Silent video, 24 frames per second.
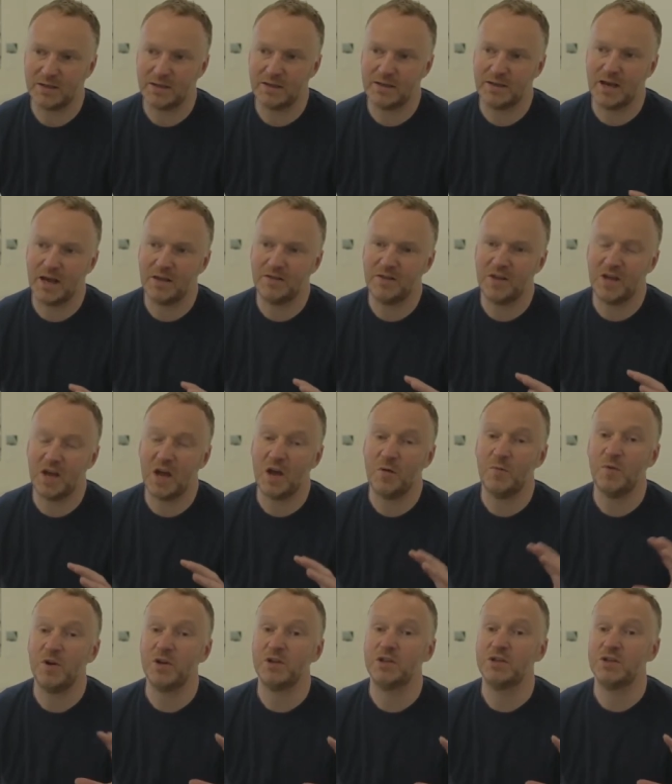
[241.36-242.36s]
and the
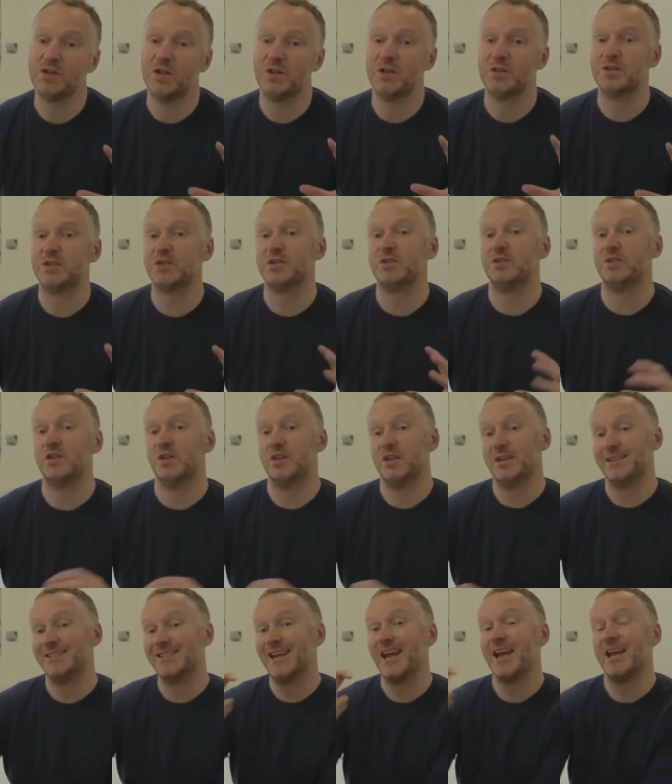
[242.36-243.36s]
image that the, that the
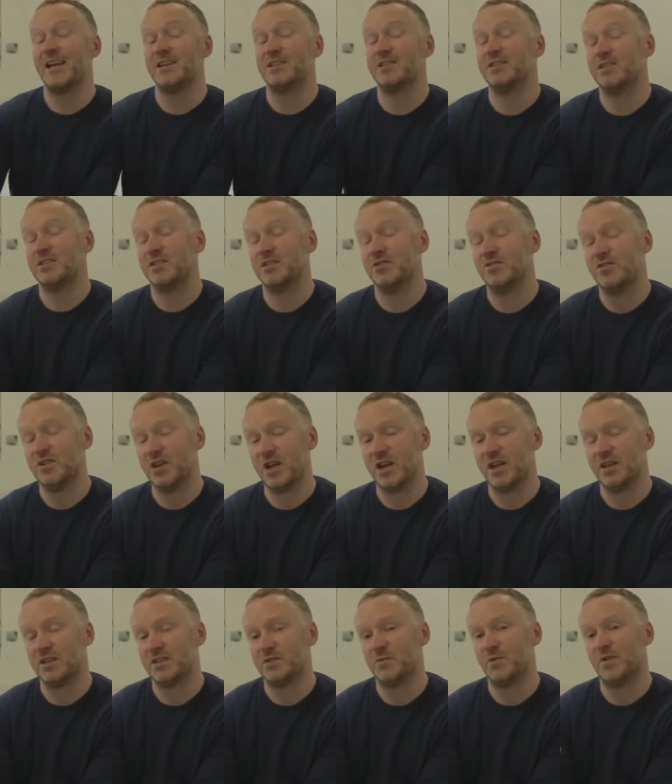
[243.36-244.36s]
text
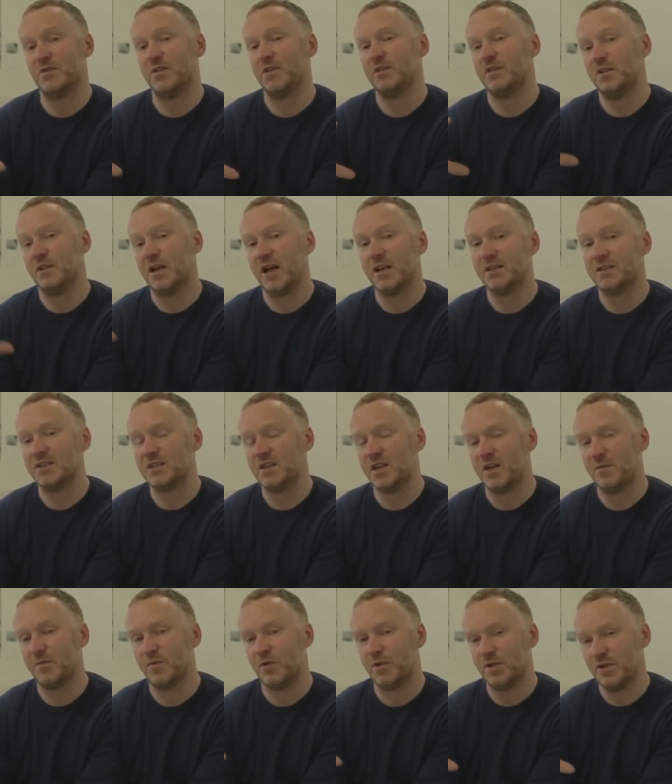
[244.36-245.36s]
creates within the
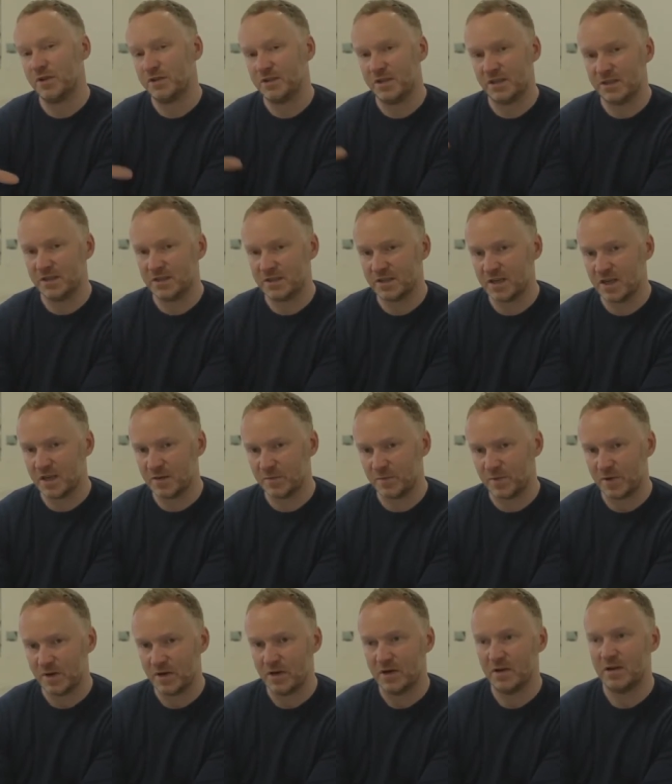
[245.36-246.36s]
landscape or the cityscape
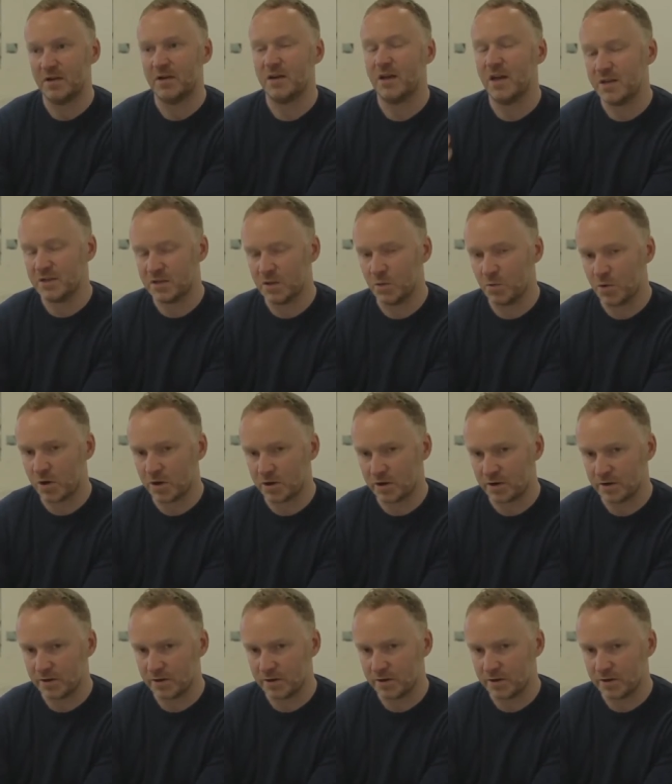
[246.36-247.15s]
is the work.